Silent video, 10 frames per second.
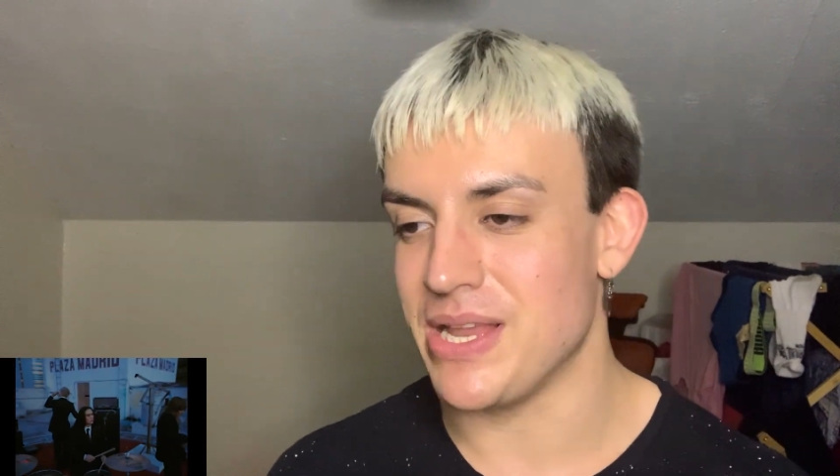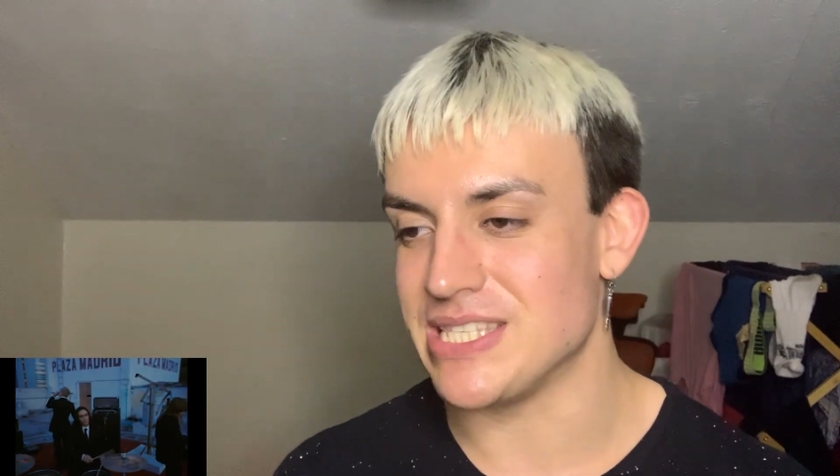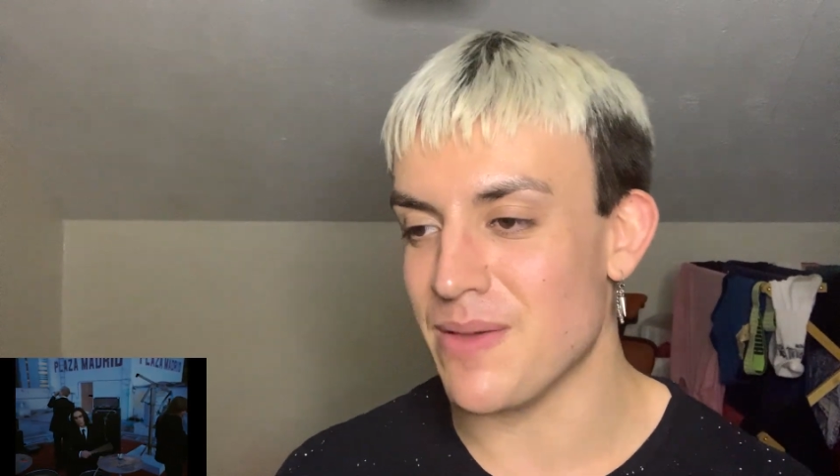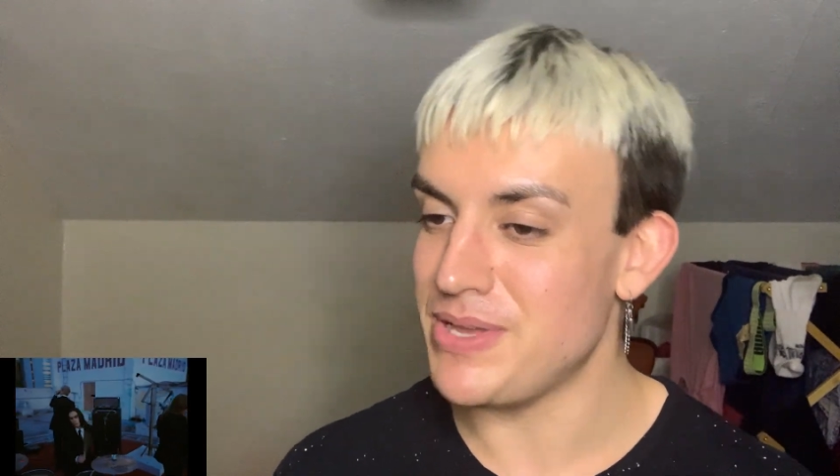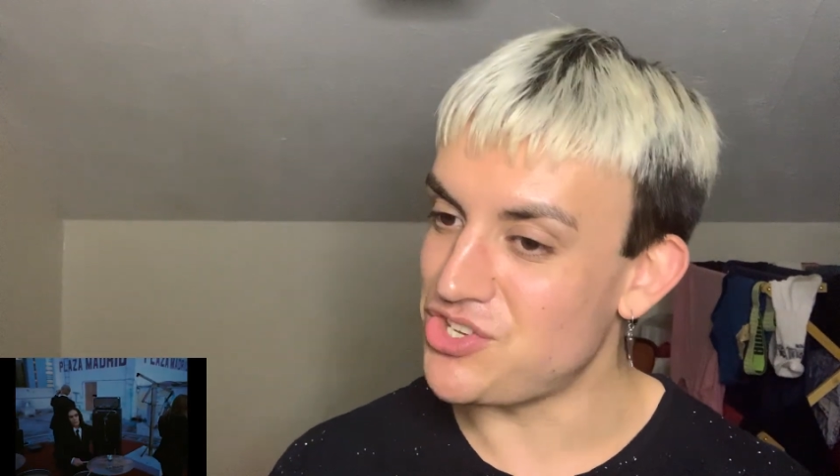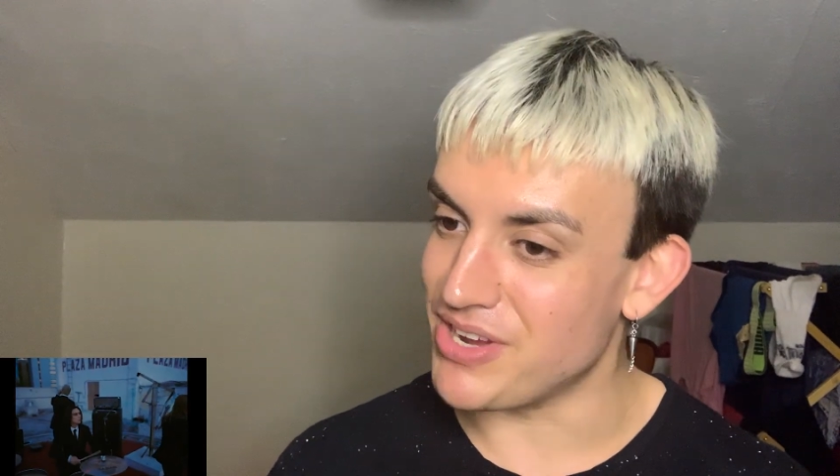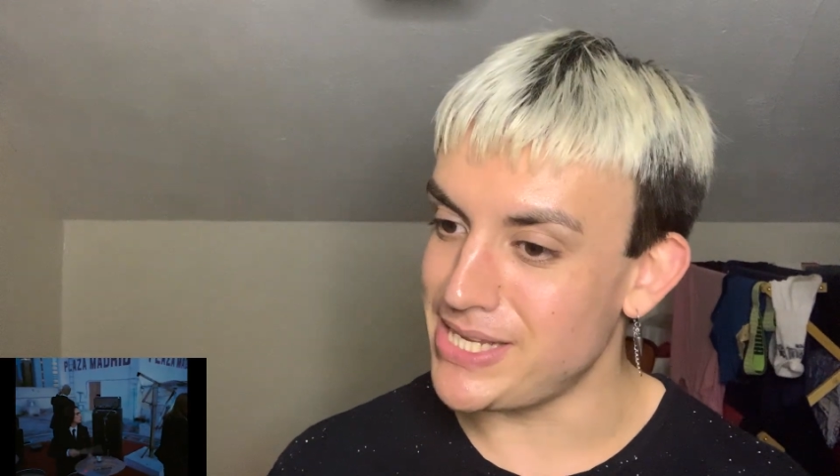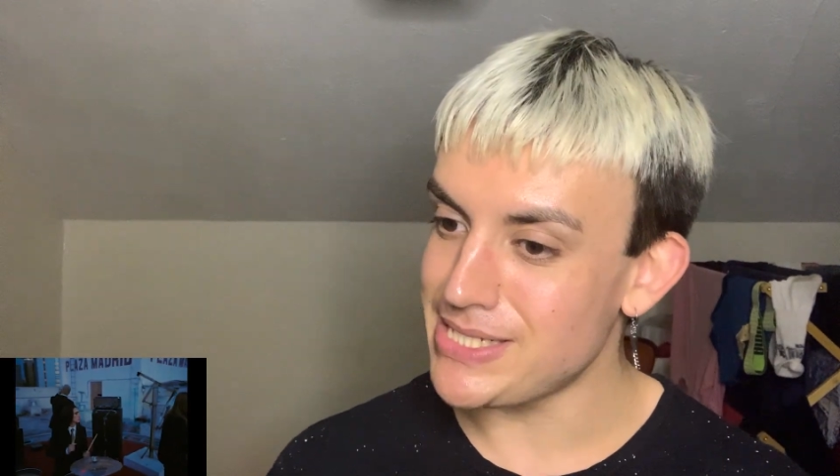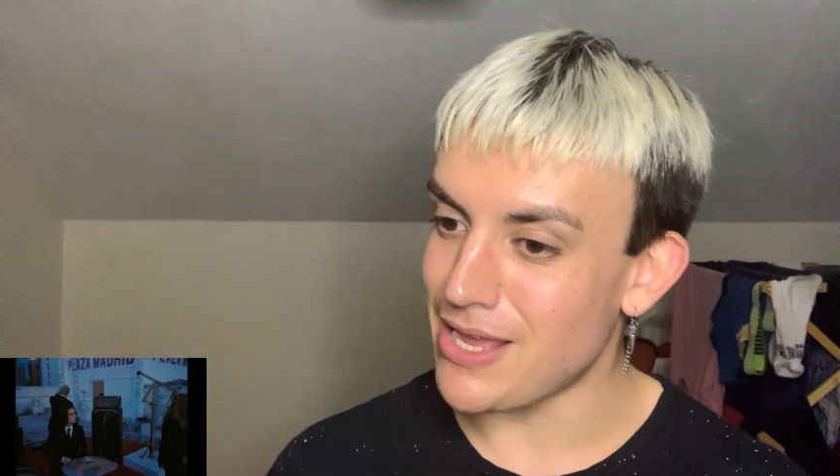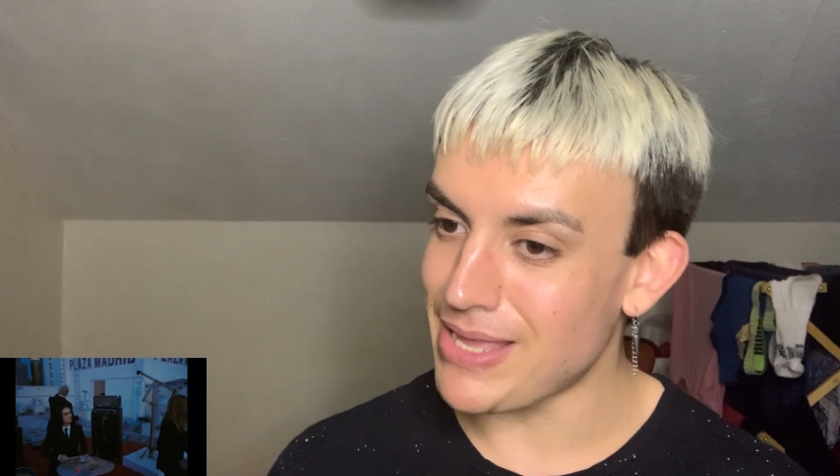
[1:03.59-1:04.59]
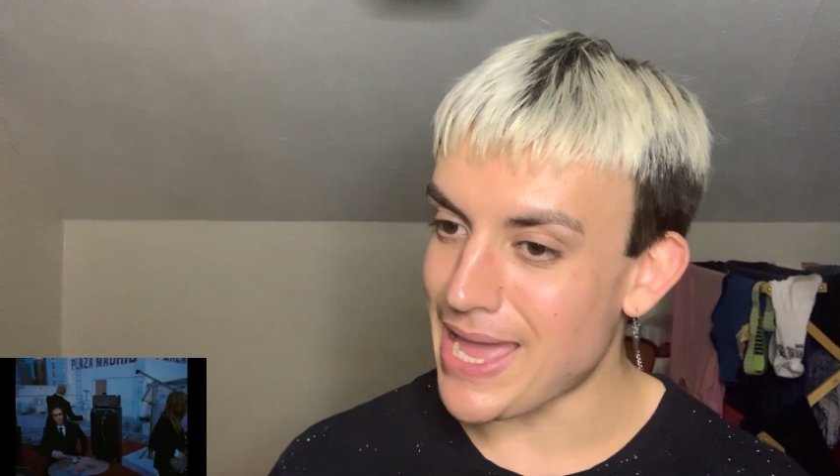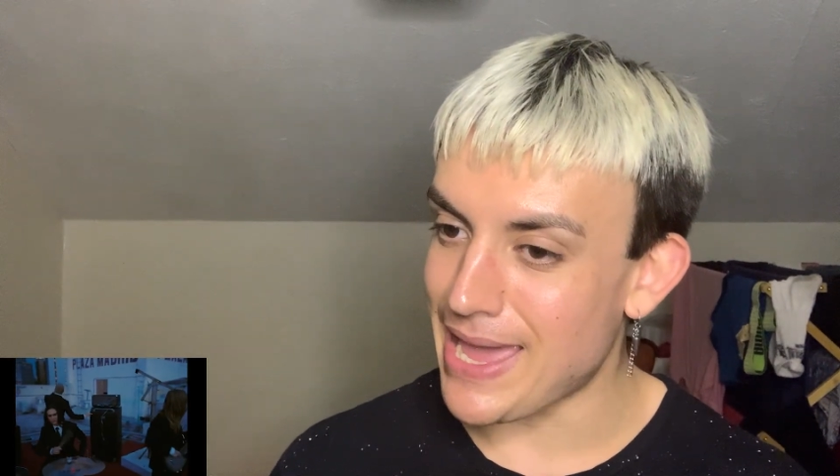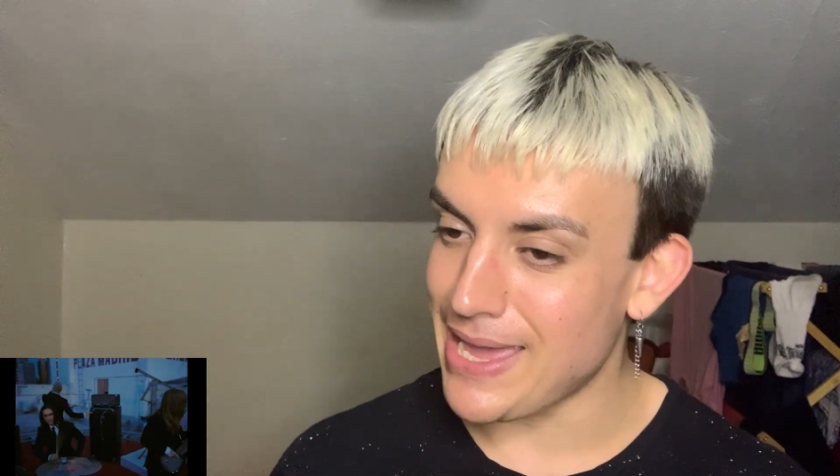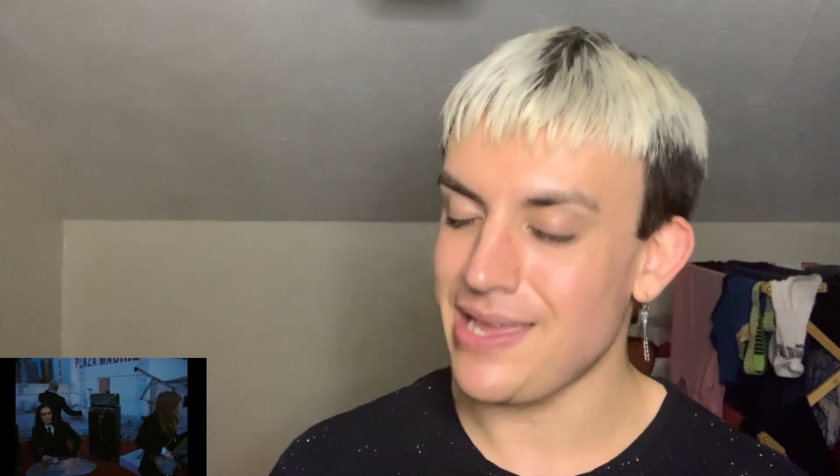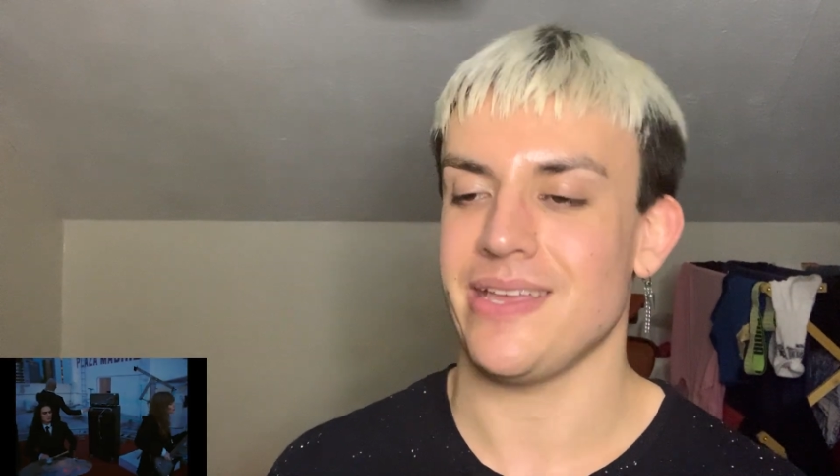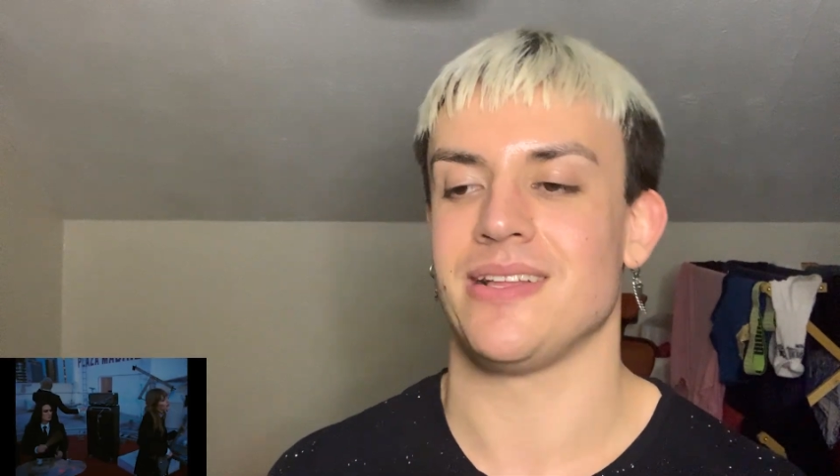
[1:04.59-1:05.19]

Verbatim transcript: Plaza Madrid, okay.